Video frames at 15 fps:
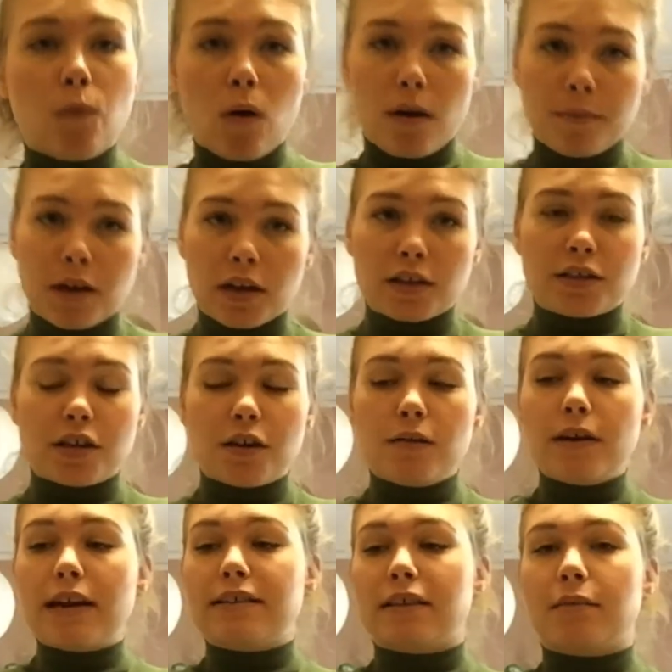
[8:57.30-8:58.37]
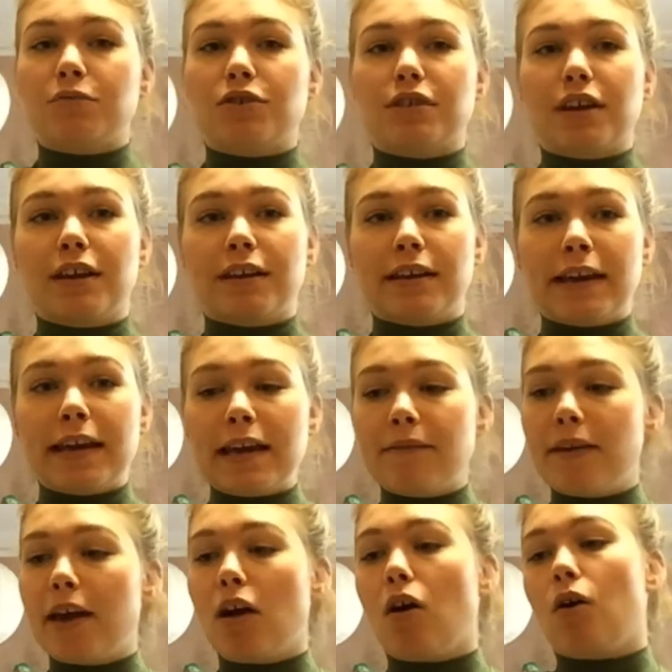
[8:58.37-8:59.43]
what I'm going to do is I'm just going to leave
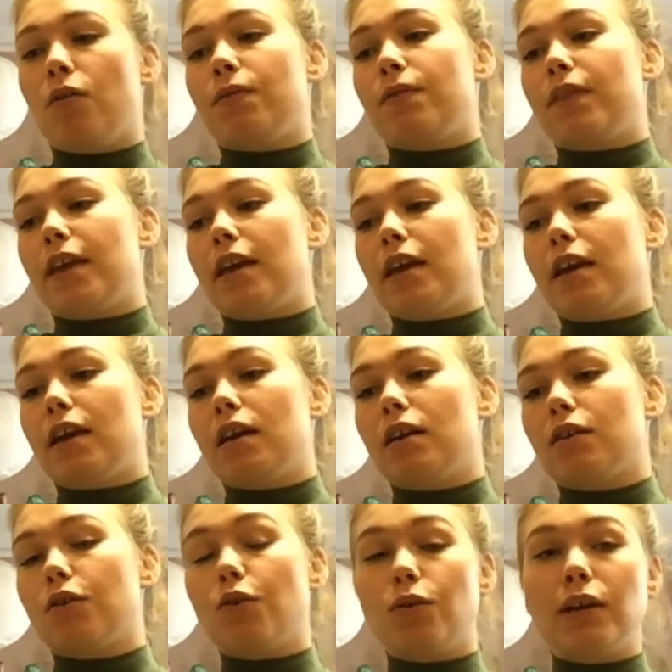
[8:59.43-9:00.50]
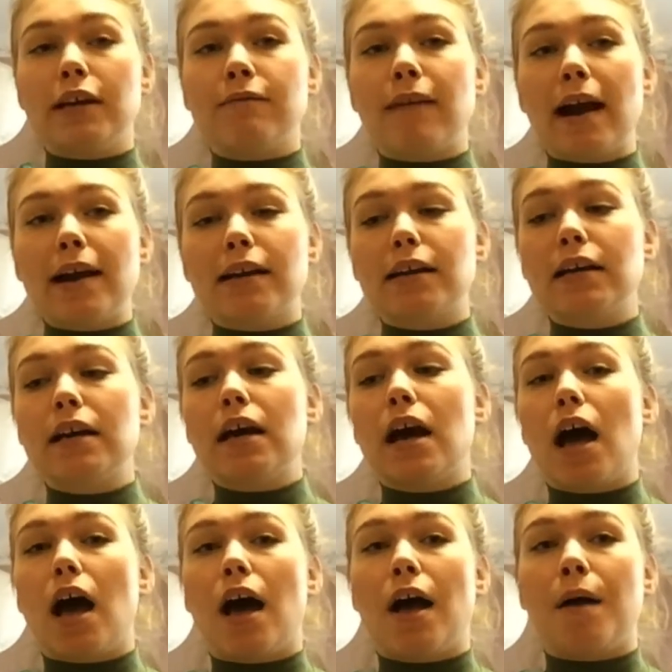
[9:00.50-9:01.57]
it on the cooling rack
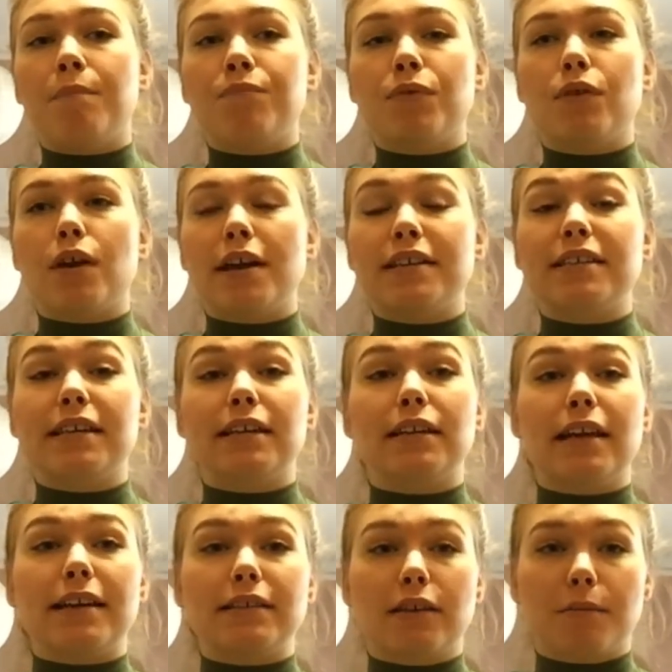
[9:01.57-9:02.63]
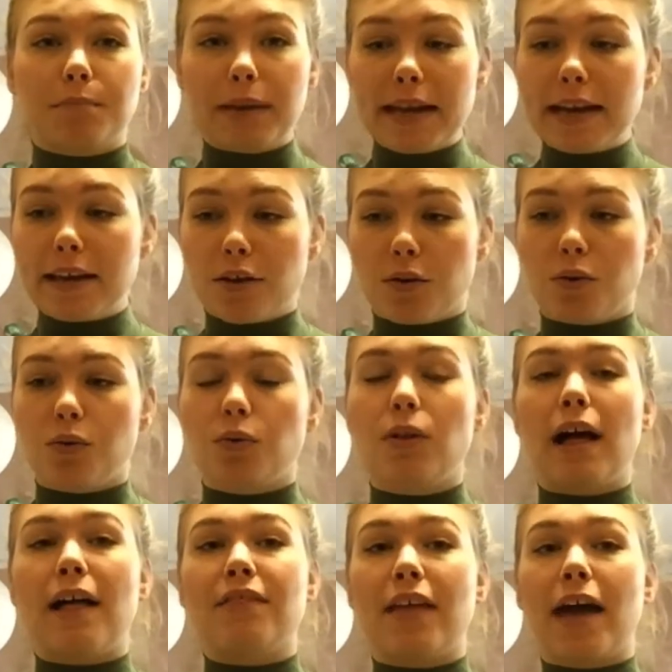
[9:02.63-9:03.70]
until it's completely cool,
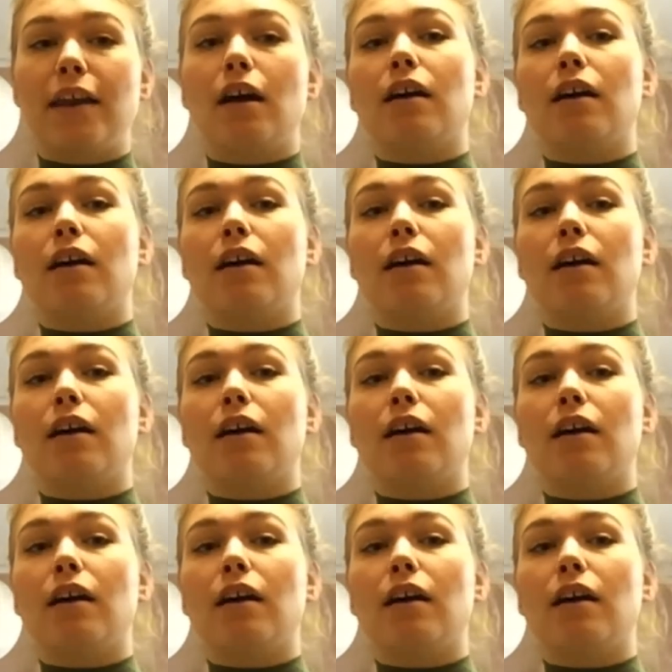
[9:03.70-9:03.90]
and then